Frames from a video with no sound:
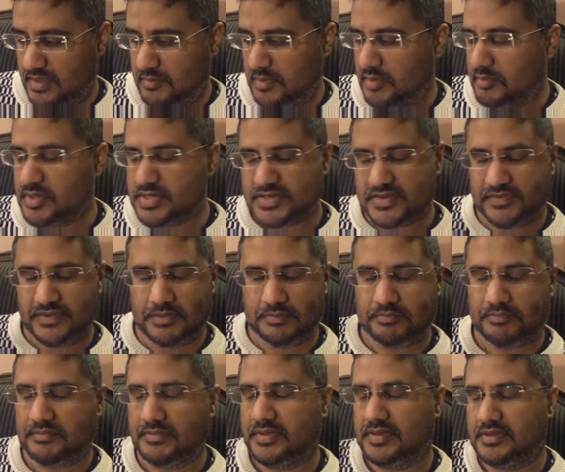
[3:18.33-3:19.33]
which for
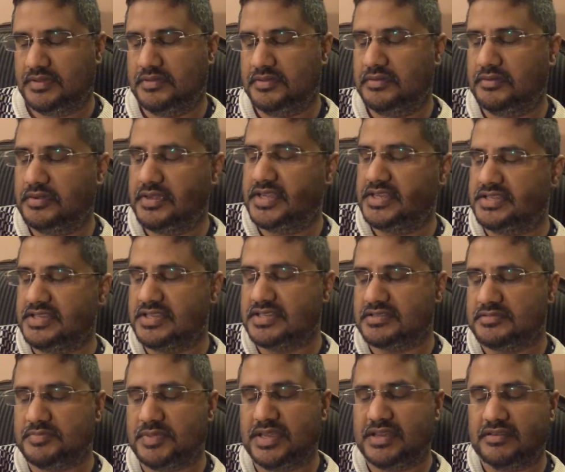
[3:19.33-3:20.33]
donkey's years
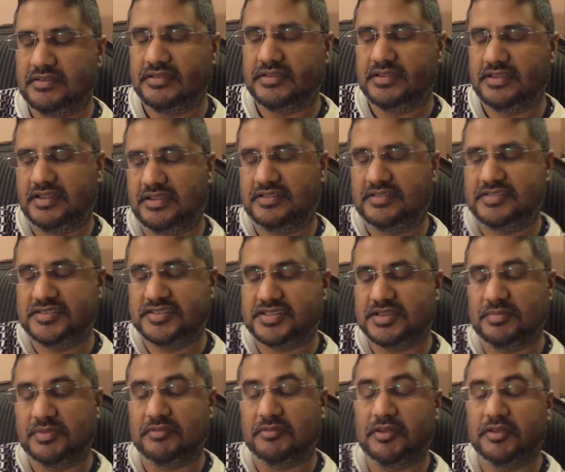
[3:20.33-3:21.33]
has been just
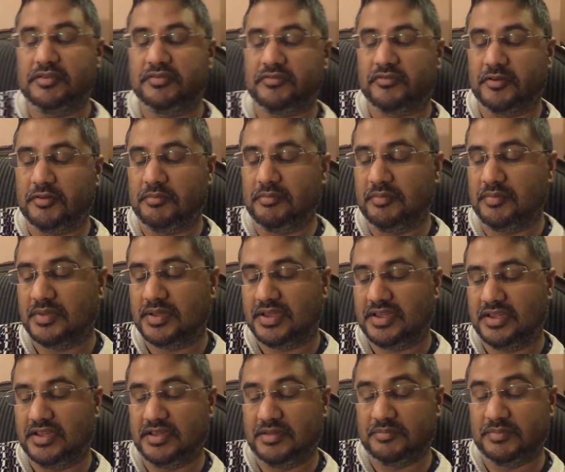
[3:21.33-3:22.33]
up the road from
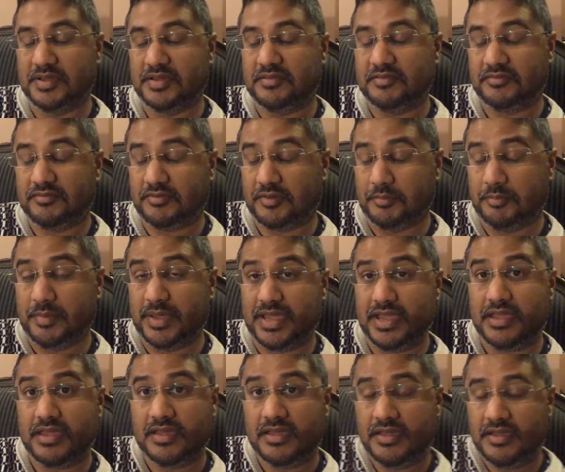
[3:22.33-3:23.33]
me.
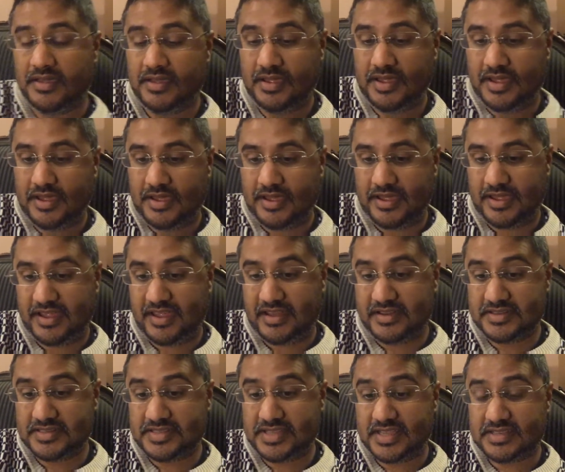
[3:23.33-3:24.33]

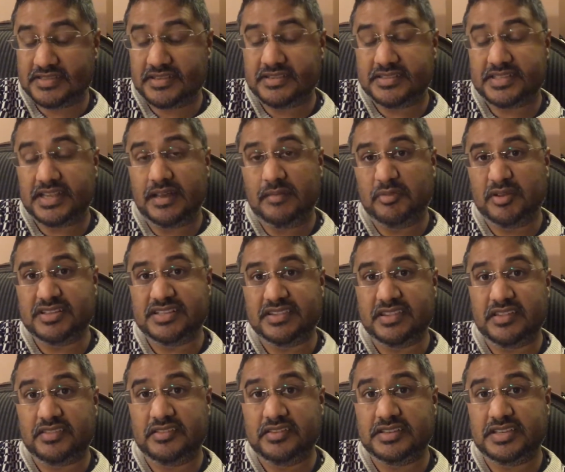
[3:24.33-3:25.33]
And they're celebrating their
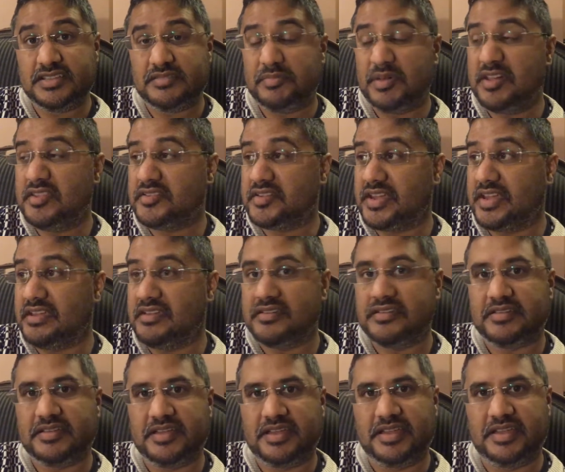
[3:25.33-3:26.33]
30th birthday
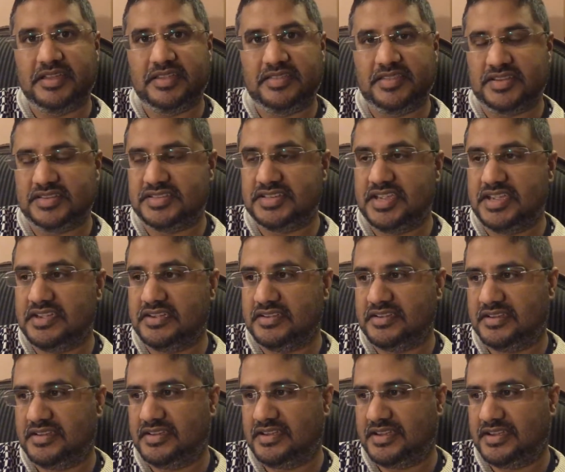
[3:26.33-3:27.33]
this year.
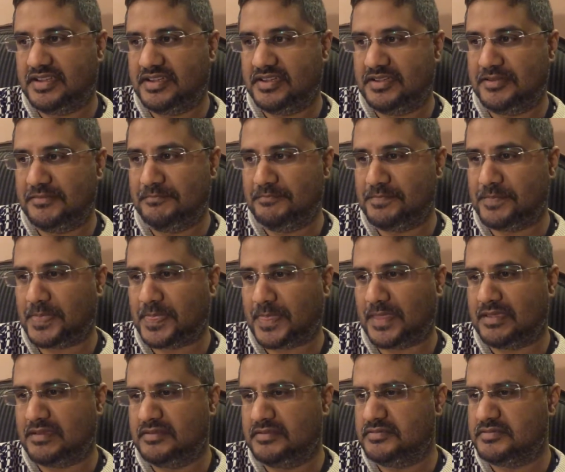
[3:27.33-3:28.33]

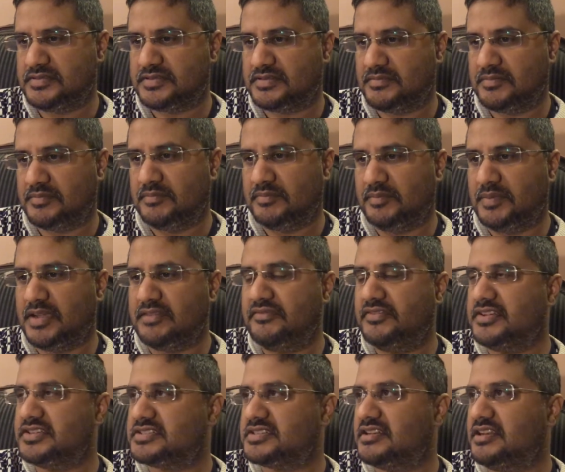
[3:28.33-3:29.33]
And my
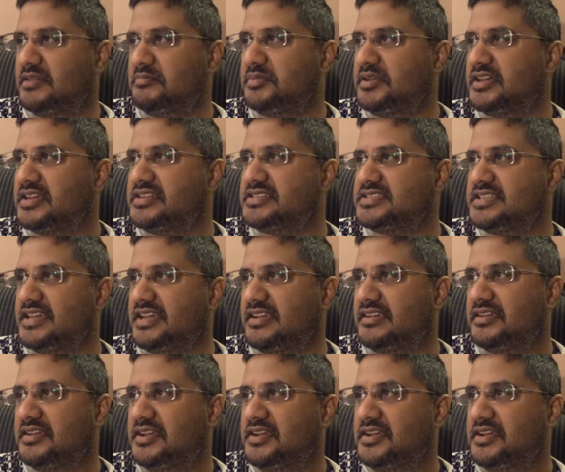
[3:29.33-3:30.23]
first club night there